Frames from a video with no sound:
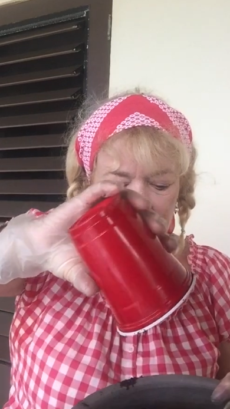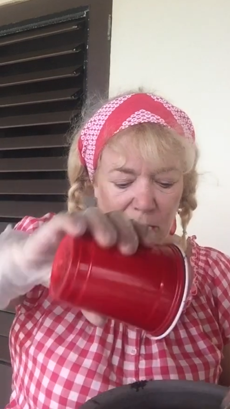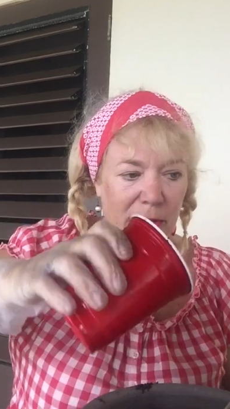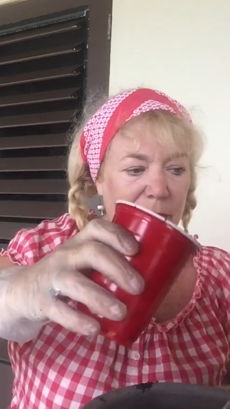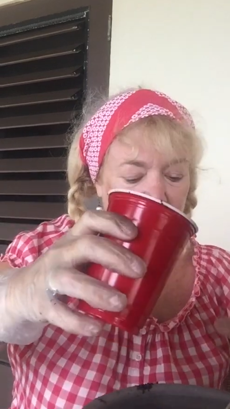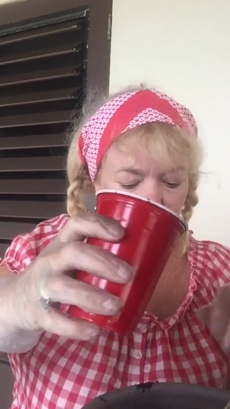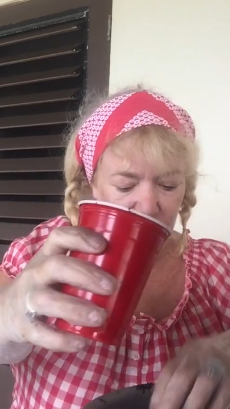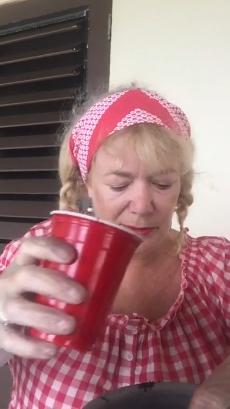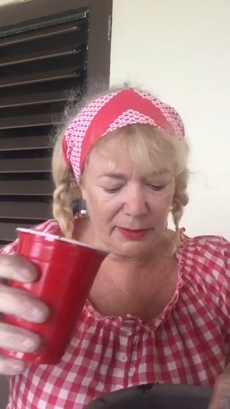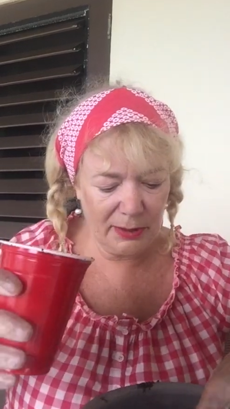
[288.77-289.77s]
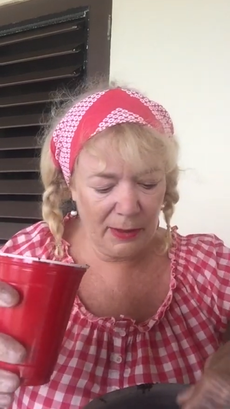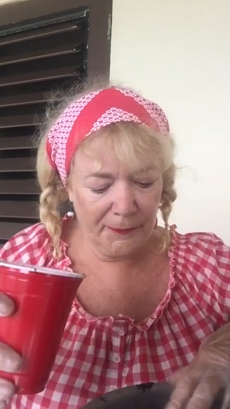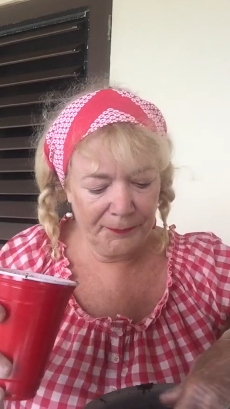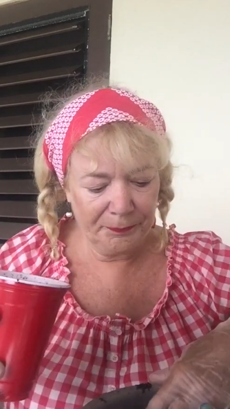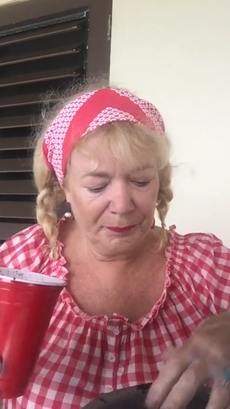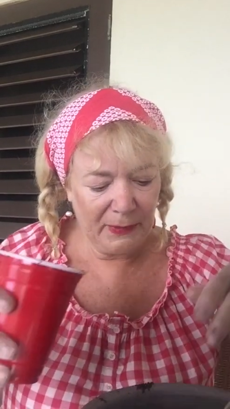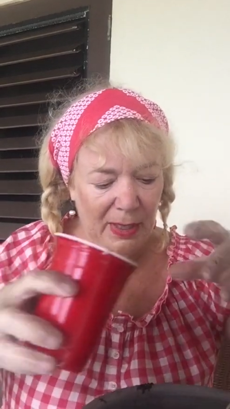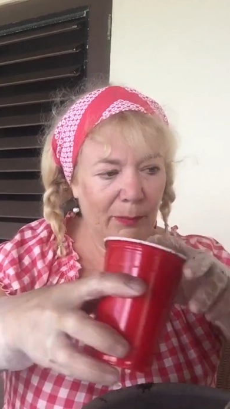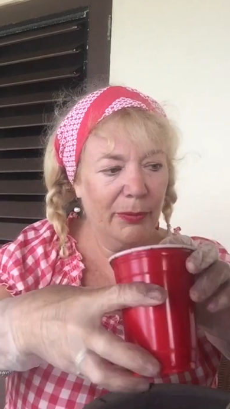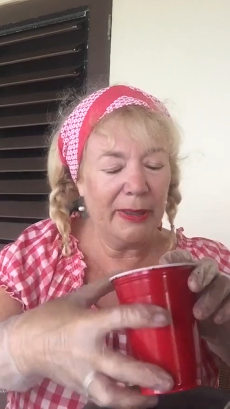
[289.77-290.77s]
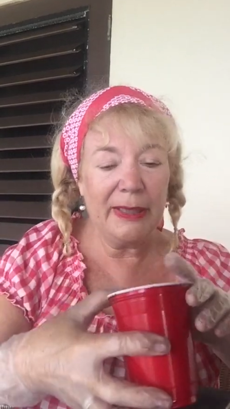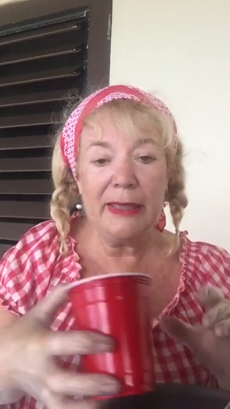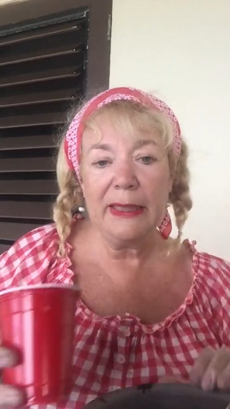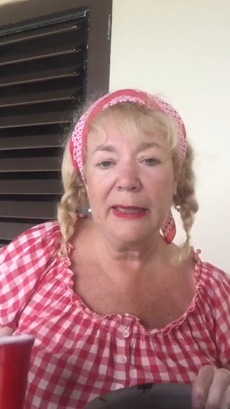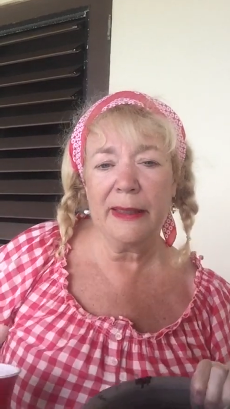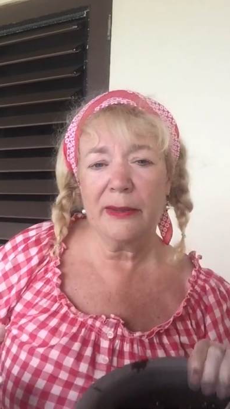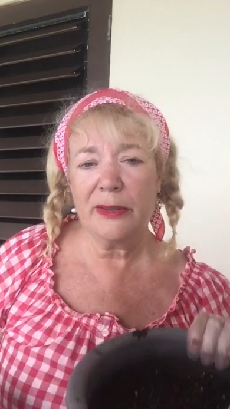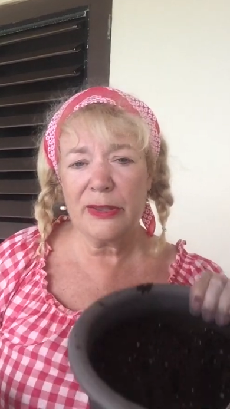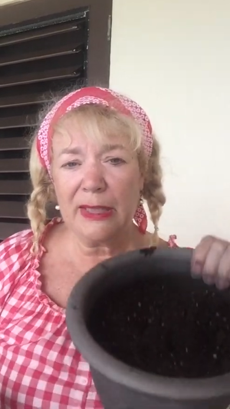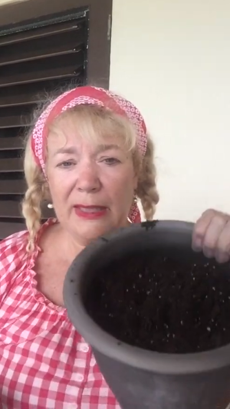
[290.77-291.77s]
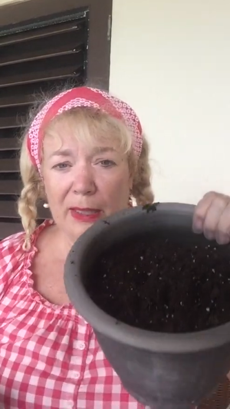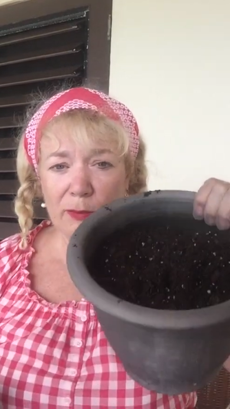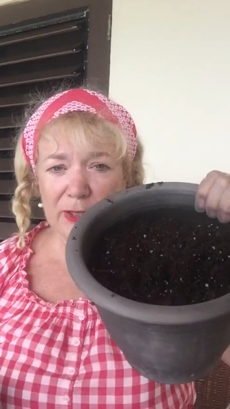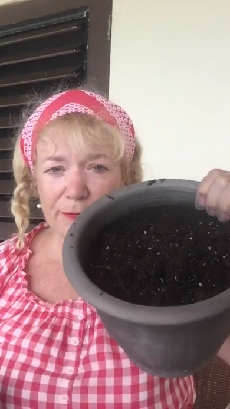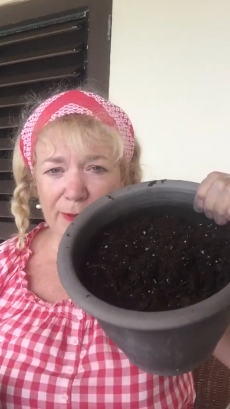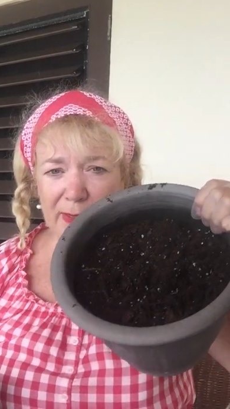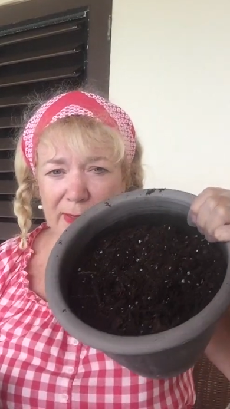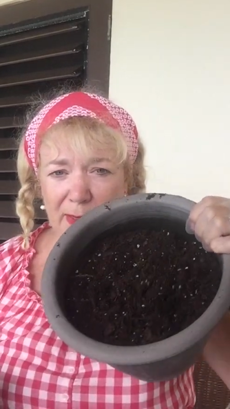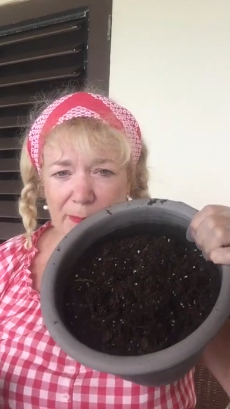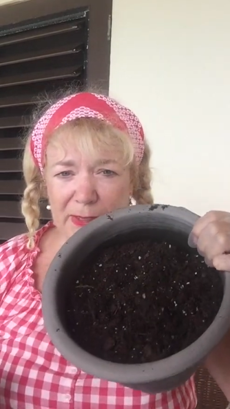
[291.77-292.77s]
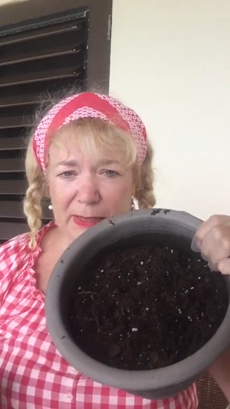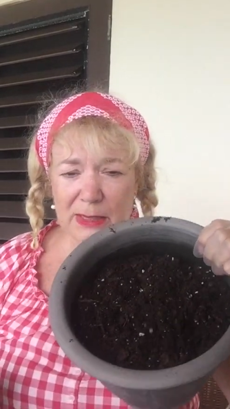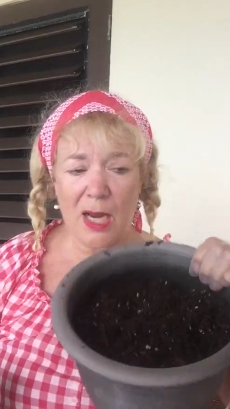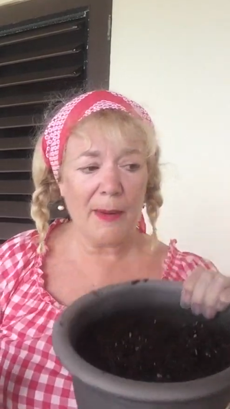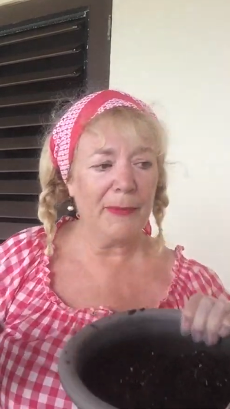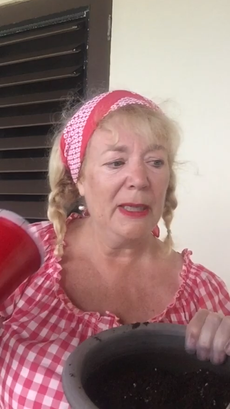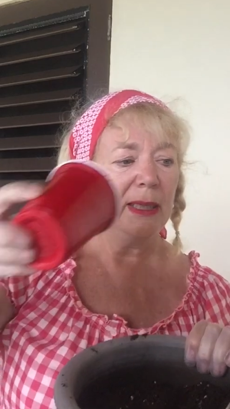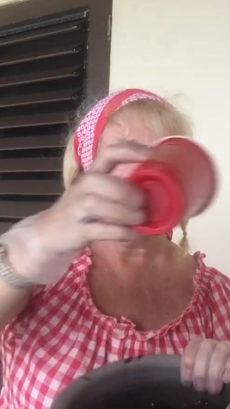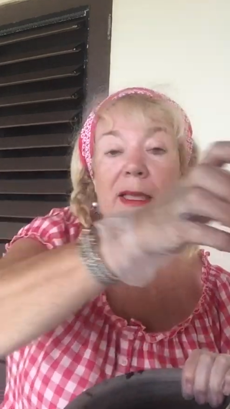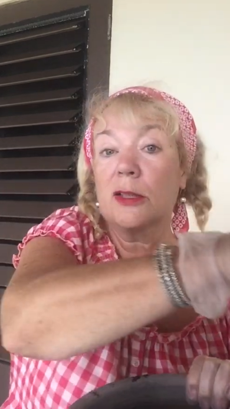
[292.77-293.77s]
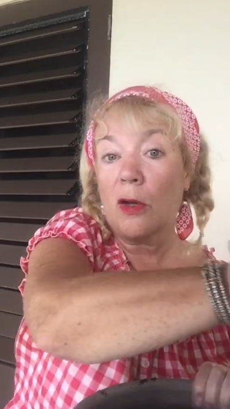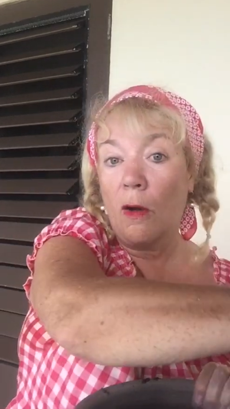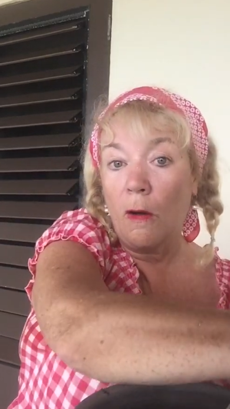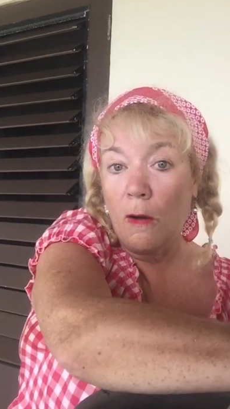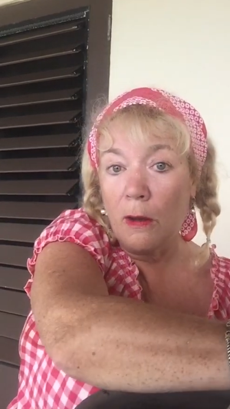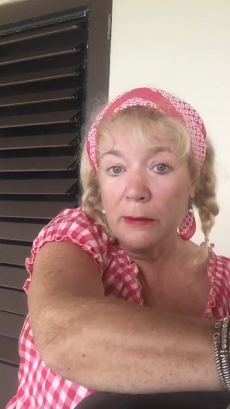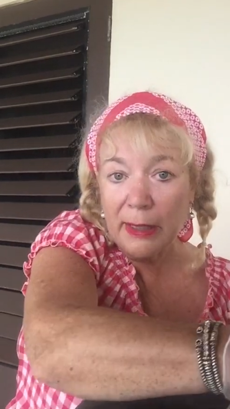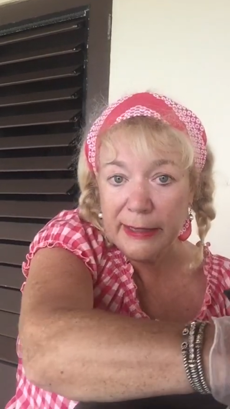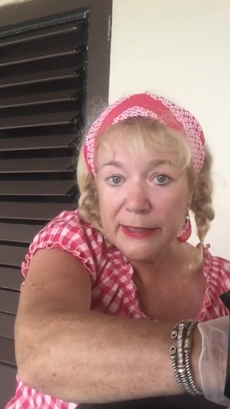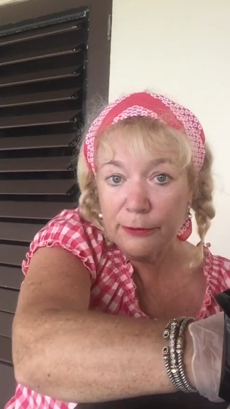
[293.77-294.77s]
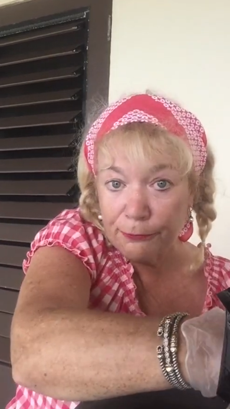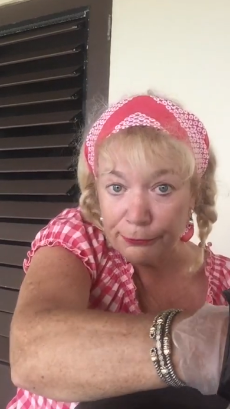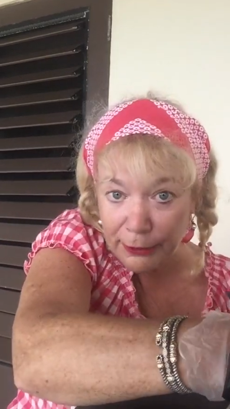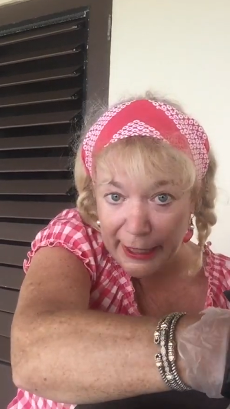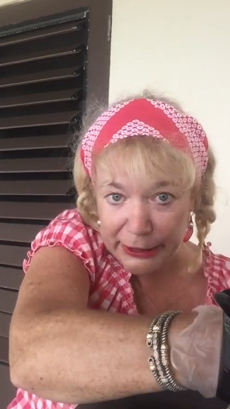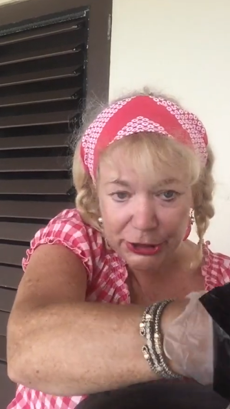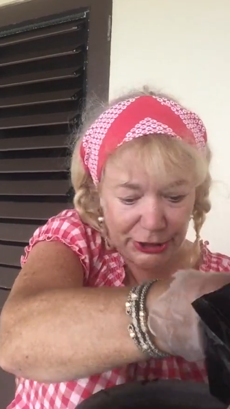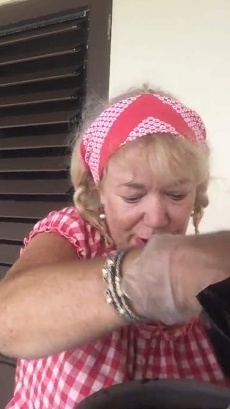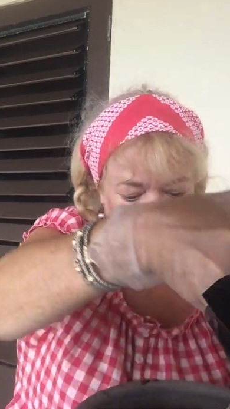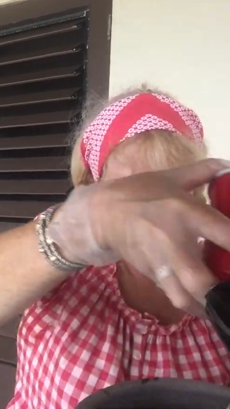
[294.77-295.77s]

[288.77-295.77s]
garden tools. So I'm putting it in. See how it's filling up at the top, and it's all nice and fresh.